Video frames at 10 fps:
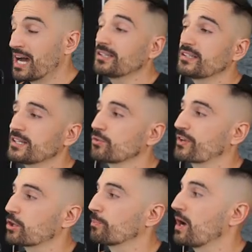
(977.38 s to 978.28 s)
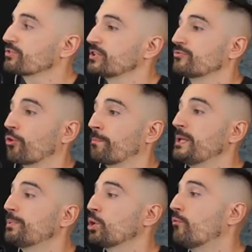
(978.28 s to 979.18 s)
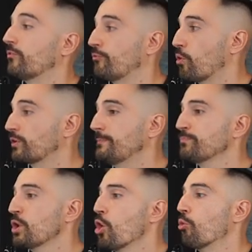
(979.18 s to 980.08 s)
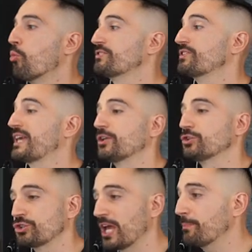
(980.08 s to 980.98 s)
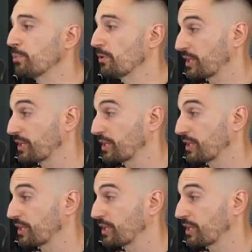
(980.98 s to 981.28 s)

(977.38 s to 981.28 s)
90 days of kettlebells is for people over 40 who want to get in shape with